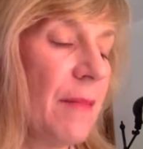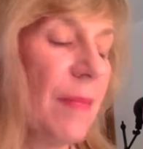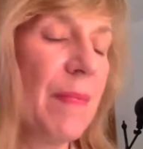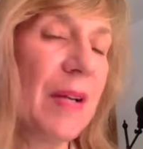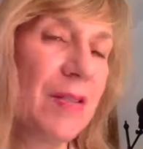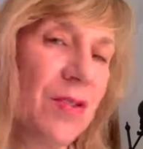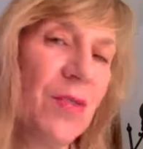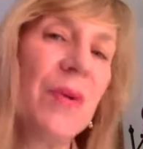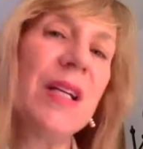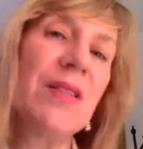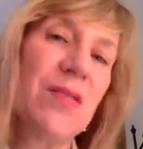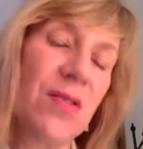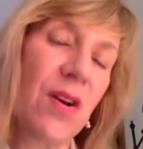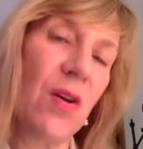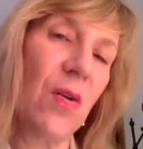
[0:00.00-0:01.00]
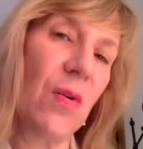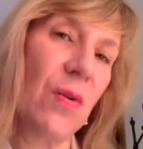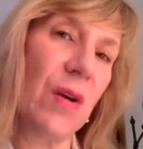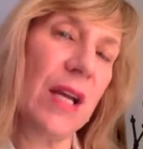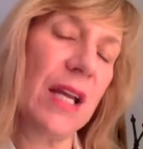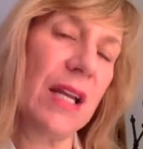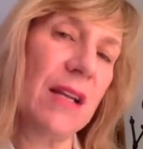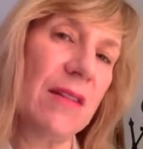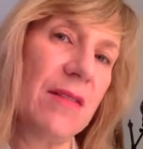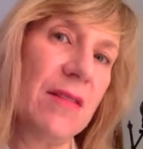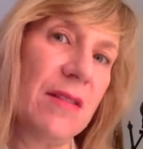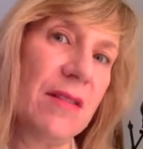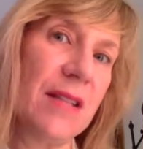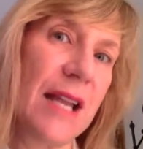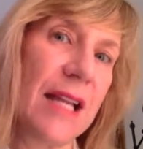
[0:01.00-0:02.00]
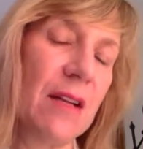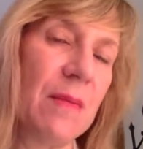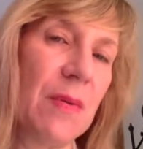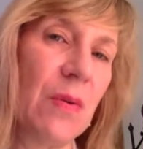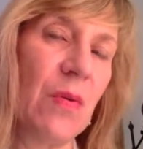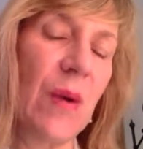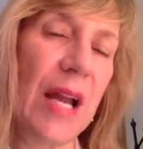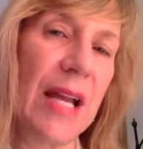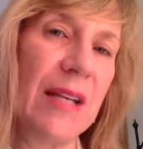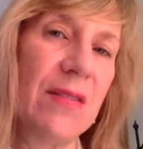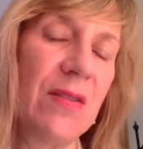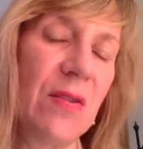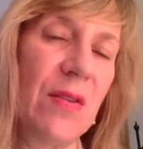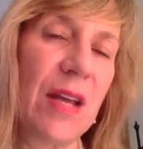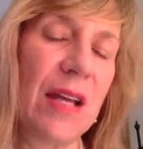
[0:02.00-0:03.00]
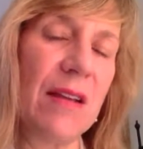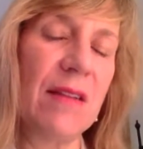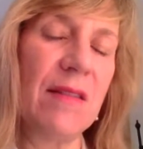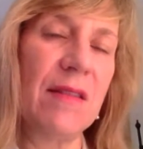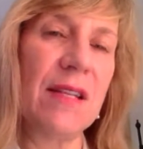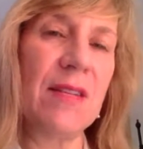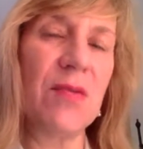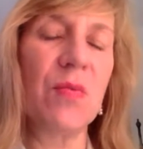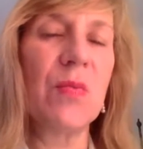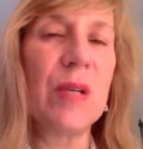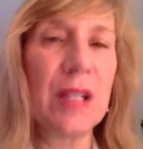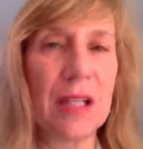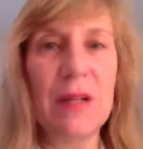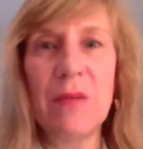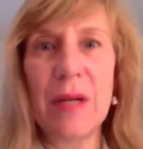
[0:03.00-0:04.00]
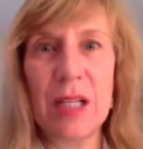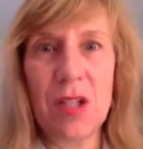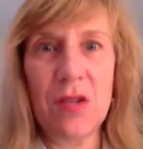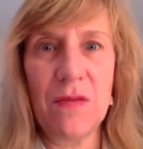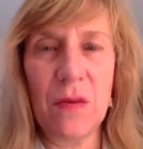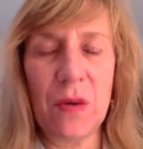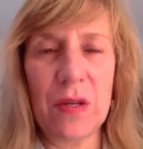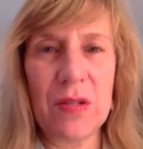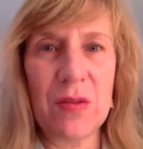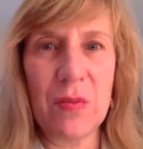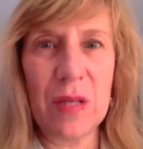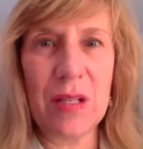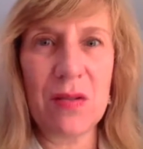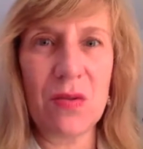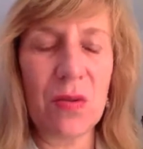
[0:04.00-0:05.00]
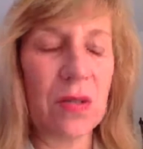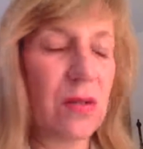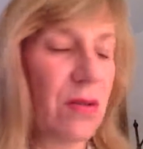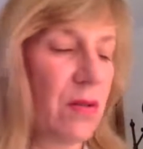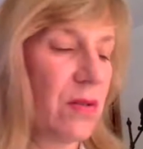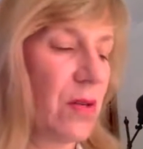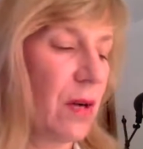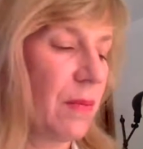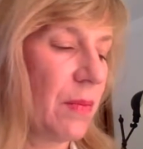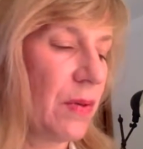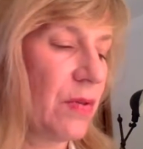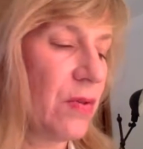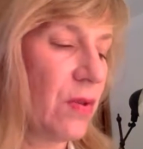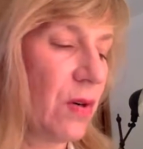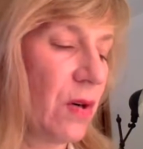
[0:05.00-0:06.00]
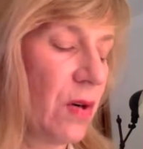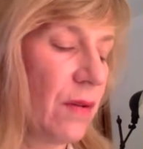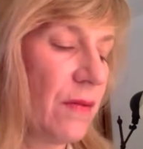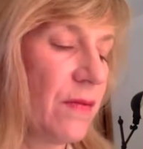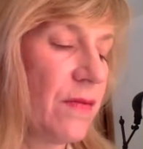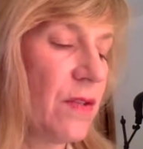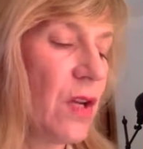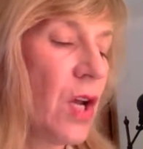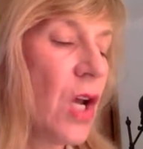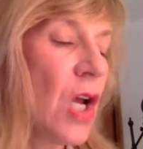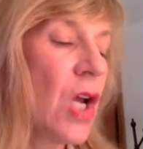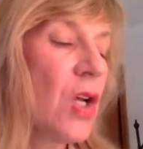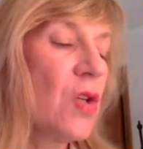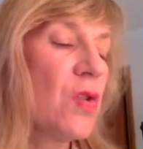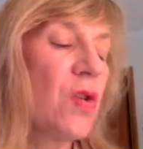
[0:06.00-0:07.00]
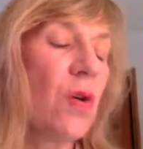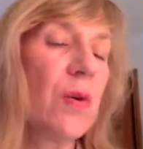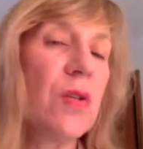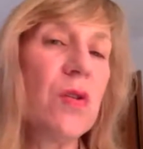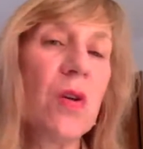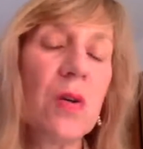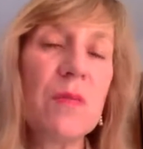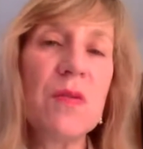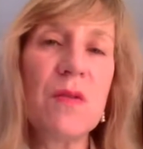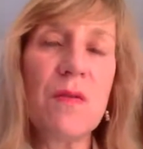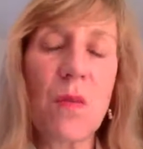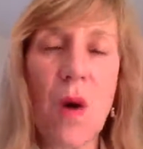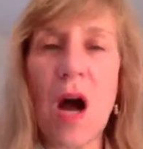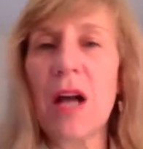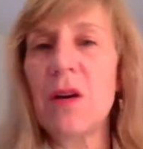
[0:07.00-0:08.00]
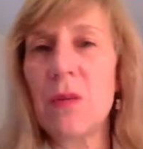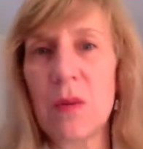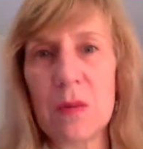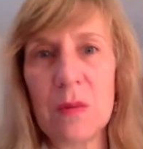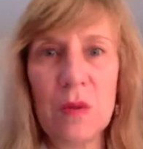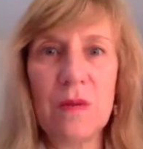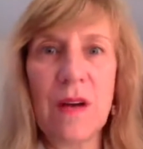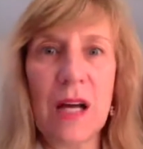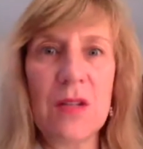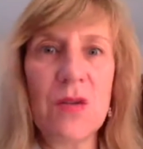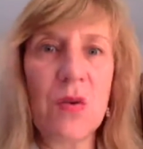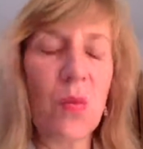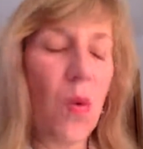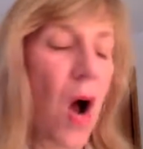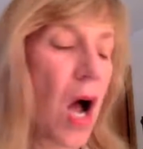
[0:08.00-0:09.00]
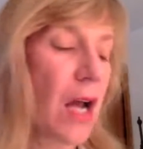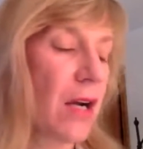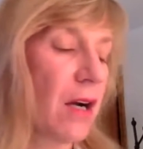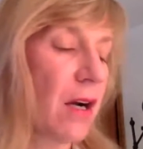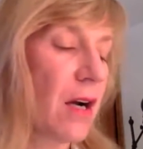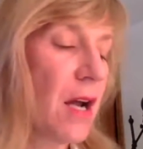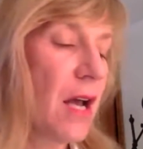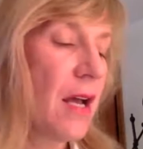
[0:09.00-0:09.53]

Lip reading: but doing so in a sustainable way so that these really rich forest resources are preserved. So in terms of water, we'll move on to water.